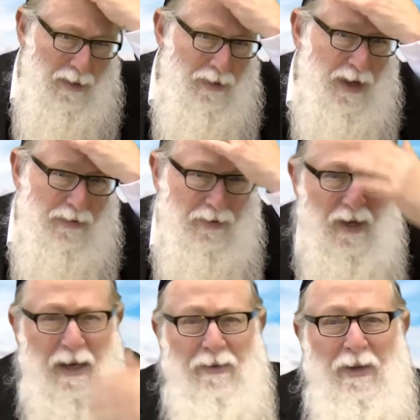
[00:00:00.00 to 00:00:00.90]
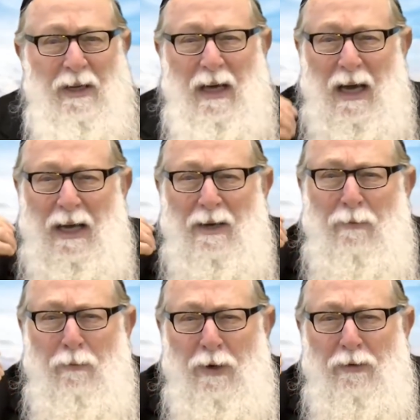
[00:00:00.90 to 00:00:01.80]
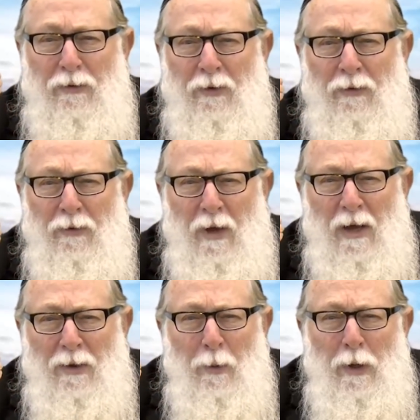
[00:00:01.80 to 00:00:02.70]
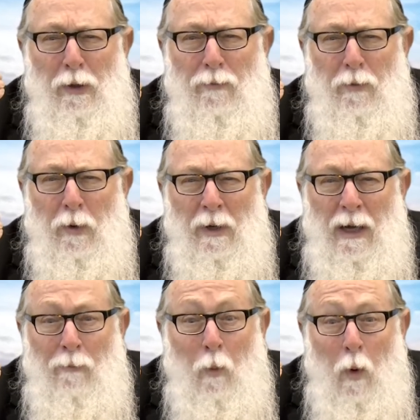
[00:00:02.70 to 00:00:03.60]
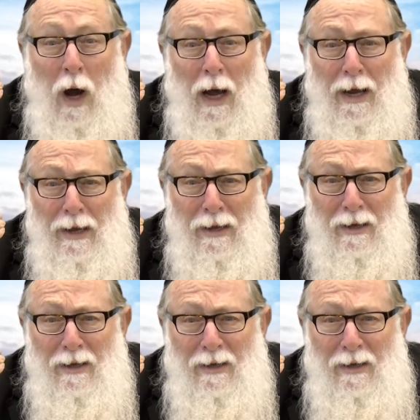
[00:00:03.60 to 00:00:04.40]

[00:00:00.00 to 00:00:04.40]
This is the kind of richness that we look for in life. Why?